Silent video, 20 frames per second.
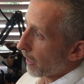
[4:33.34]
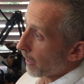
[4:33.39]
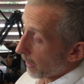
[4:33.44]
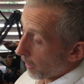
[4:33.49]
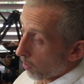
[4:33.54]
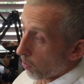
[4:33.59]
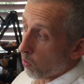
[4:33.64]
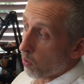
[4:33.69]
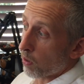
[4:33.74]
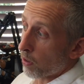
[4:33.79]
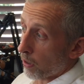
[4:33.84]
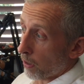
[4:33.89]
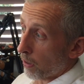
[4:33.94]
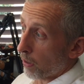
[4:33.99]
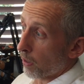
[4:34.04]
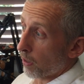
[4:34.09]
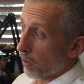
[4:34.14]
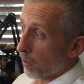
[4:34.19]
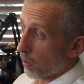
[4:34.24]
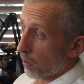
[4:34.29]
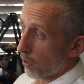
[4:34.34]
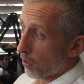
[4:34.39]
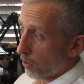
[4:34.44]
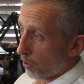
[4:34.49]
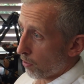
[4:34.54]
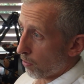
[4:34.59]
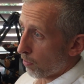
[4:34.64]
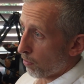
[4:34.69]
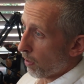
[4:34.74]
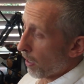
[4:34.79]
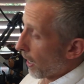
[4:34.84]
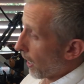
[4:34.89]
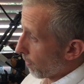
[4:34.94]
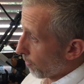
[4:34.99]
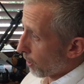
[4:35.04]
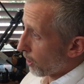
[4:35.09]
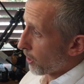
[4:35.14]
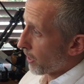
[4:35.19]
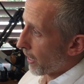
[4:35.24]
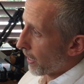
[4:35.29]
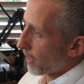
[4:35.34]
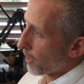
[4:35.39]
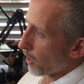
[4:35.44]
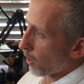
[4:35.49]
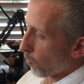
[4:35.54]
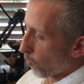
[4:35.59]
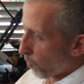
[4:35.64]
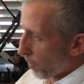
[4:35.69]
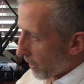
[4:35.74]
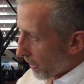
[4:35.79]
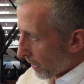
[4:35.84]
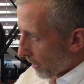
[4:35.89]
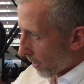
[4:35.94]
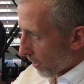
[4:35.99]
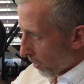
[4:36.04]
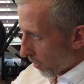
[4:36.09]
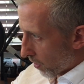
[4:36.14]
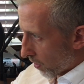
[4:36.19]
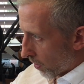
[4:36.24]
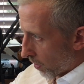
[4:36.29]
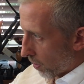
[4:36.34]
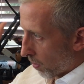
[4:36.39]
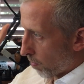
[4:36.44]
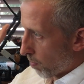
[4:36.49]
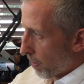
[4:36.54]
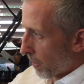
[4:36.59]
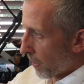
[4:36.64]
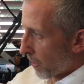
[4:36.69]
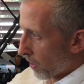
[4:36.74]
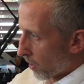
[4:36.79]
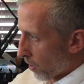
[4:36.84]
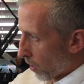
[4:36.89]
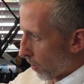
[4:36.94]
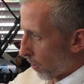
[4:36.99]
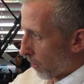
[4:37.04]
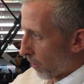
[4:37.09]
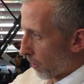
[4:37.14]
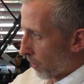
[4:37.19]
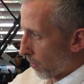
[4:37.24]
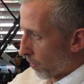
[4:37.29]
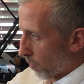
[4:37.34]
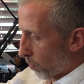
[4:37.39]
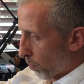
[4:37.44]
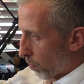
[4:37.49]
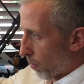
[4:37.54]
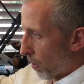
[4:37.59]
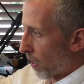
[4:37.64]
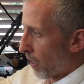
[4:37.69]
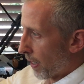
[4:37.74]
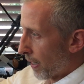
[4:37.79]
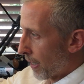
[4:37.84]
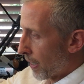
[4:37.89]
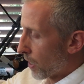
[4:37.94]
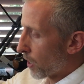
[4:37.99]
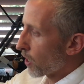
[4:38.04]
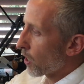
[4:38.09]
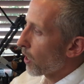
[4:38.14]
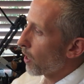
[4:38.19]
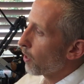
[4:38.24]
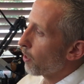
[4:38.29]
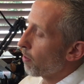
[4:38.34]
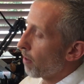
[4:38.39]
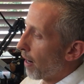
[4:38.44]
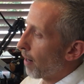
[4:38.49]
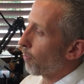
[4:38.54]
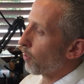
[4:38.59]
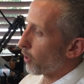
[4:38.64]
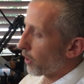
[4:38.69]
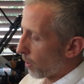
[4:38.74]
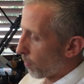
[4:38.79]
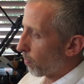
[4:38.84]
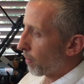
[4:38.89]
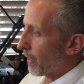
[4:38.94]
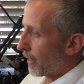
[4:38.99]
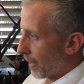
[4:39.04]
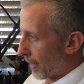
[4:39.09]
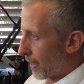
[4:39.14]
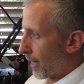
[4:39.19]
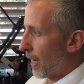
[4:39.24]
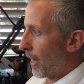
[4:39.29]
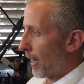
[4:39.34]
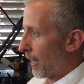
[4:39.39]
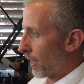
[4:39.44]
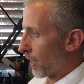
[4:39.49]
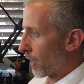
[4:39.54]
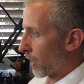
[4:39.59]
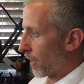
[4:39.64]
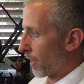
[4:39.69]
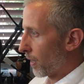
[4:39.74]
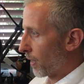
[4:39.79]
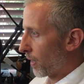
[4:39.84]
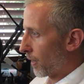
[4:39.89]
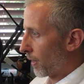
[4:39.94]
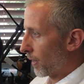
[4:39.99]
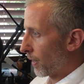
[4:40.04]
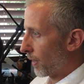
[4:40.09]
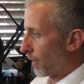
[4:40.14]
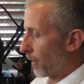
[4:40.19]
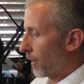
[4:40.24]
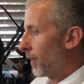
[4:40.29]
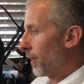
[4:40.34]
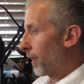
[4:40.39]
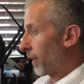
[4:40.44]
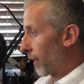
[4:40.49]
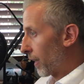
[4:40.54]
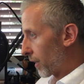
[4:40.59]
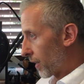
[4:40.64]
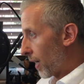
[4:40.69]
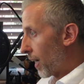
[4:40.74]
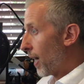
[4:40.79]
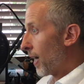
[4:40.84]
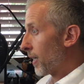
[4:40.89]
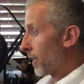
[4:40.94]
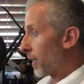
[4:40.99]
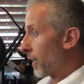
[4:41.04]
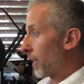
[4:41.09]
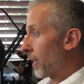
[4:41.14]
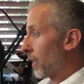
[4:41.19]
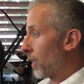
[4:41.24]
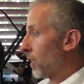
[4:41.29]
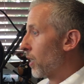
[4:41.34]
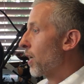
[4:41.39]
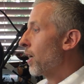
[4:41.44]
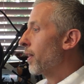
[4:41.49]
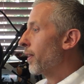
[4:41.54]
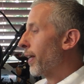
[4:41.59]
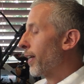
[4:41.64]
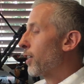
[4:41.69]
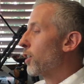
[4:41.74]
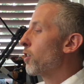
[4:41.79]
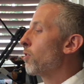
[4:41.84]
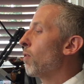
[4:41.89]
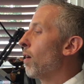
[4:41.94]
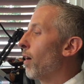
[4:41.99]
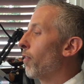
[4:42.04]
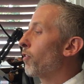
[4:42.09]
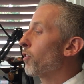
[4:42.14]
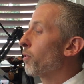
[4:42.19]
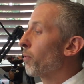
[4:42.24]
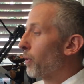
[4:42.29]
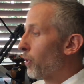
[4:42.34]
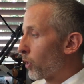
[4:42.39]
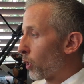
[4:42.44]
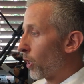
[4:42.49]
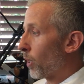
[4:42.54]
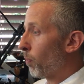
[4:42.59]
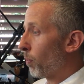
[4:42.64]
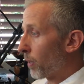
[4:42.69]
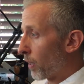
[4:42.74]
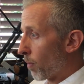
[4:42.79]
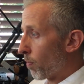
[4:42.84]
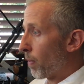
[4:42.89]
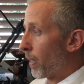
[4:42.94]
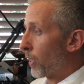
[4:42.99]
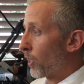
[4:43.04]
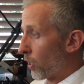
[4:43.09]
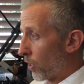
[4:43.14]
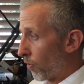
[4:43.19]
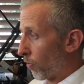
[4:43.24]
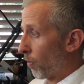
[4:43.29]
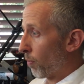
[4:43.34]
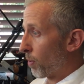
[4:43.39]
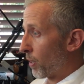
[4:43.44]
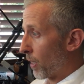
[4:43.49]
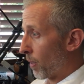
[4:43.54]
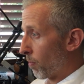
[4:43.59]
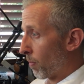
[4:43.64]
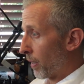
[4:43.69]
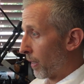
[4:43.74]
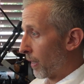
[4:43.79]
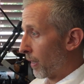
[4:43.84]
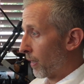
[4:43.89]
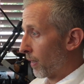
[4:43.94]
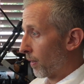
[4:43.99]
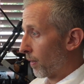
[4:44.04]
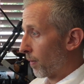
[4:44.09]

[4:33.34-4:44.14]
in order to have a chance at winning the $1 million prize, you have to complete a task. And the task is that you have to interpret the message from somebody.